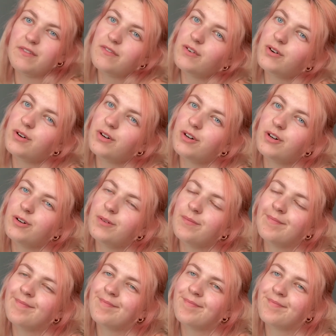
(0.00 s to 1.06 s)
hairbymia74.
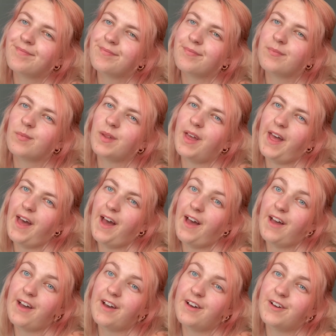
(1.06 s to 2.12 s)

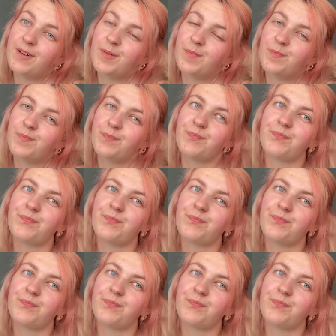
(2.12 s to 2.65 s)
Um,